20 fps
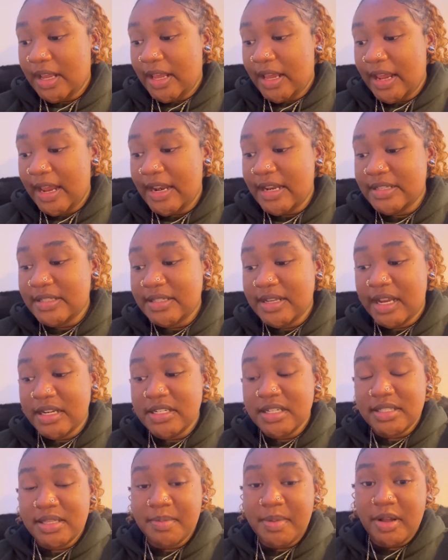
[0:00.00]
And it's not
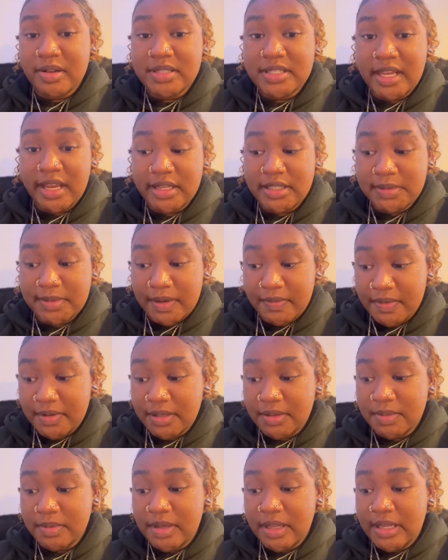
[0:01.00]
just about tax
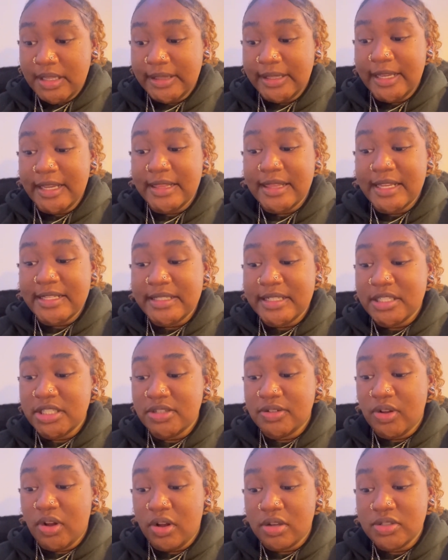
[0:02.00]
revenue.
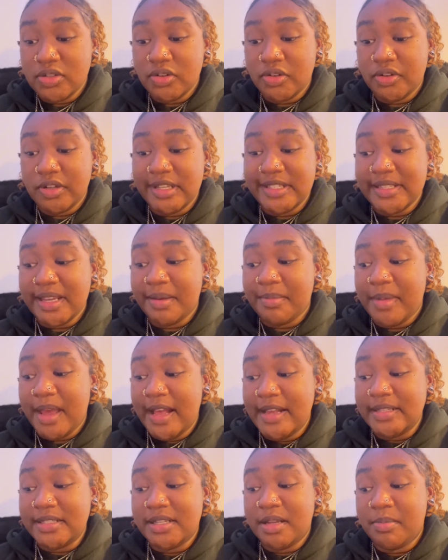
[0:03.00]
Legalization also creates a
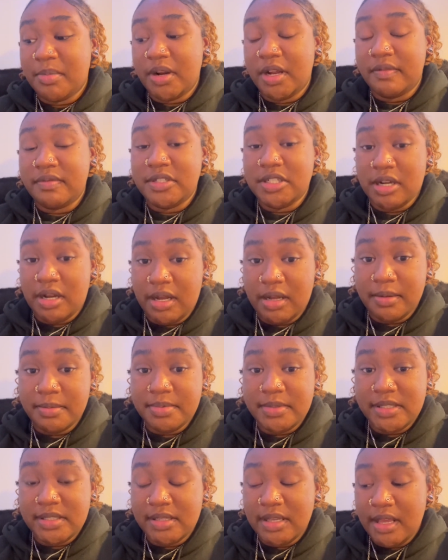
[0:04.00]
mass number of
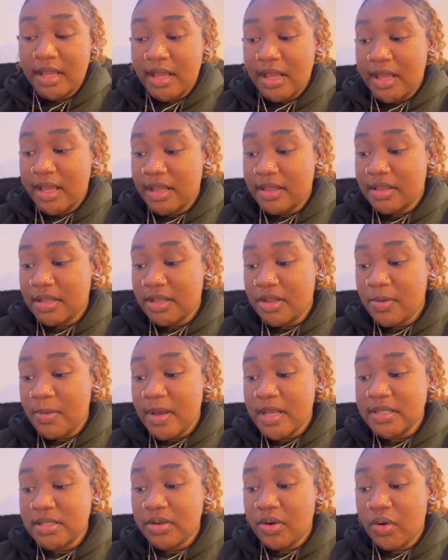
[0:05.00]
jobs. In the
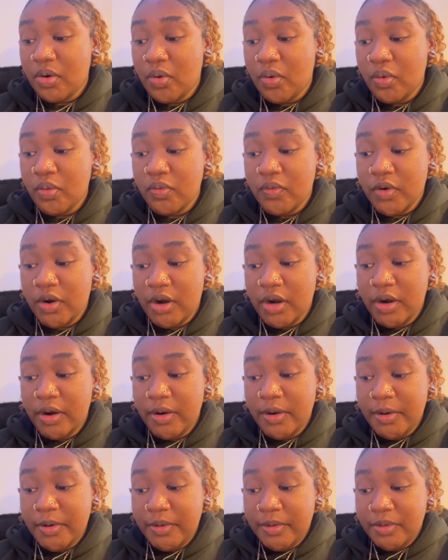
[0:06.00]
US, over
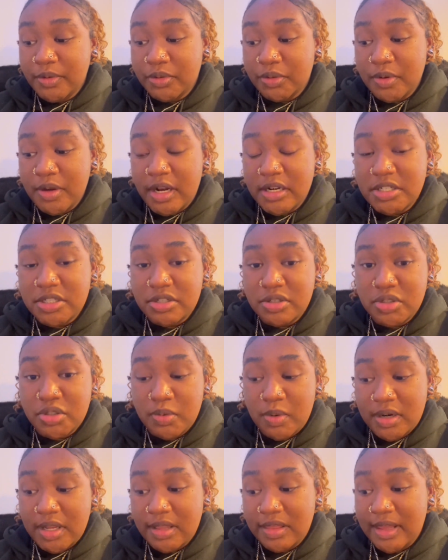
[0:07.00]

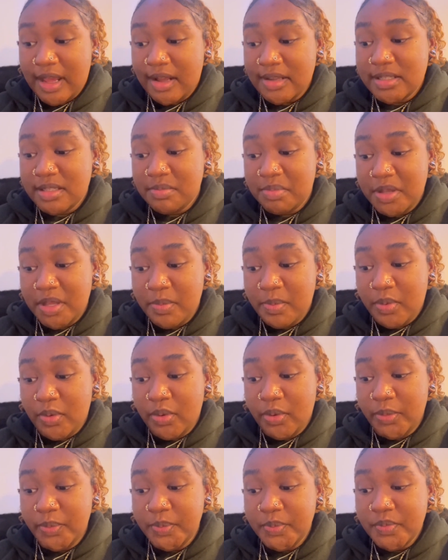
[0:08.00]
320,000
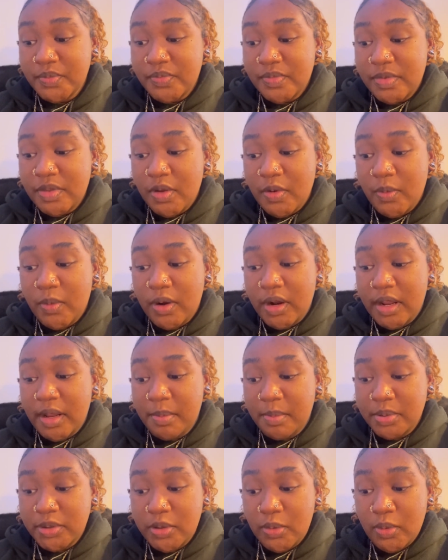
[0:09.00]
people were
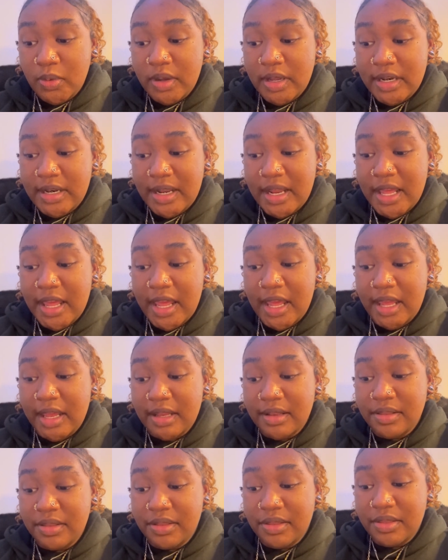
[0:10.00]
employed
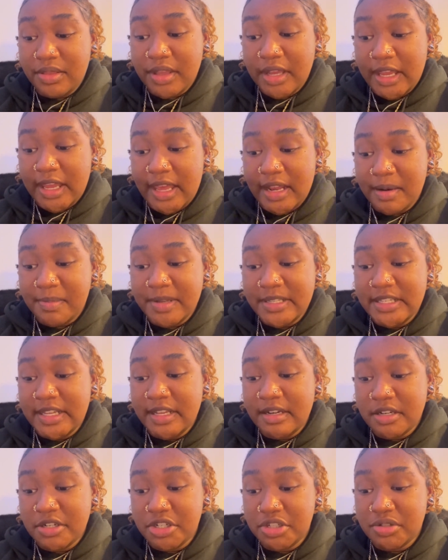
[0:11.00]
in the cannabis
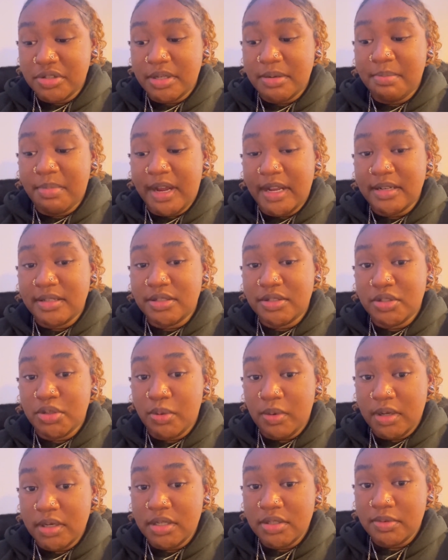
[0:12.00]
industry by
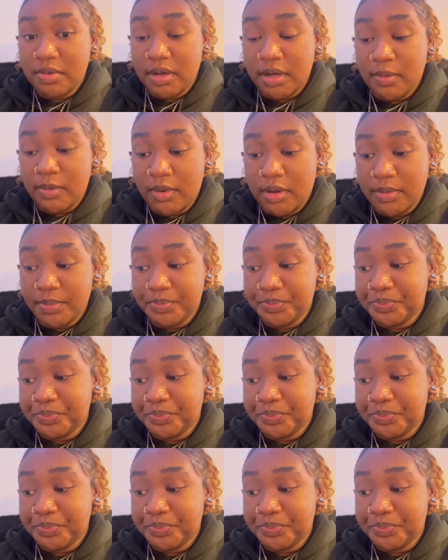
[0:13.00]
2021.